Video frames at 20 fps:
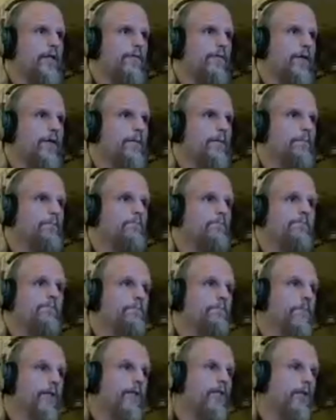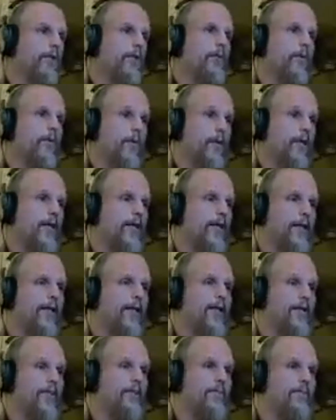going to find the next. Basically,
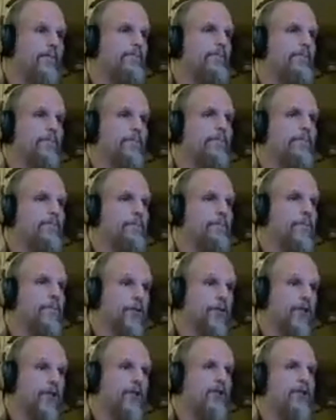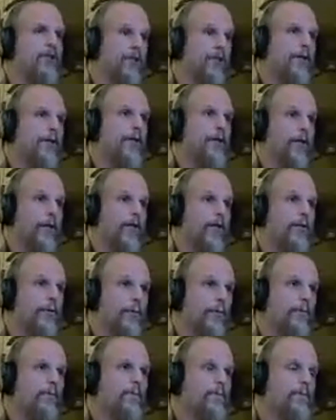what that thing is potentially going to
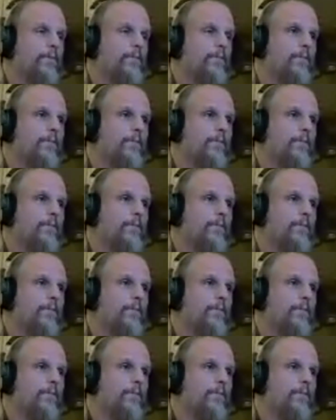do.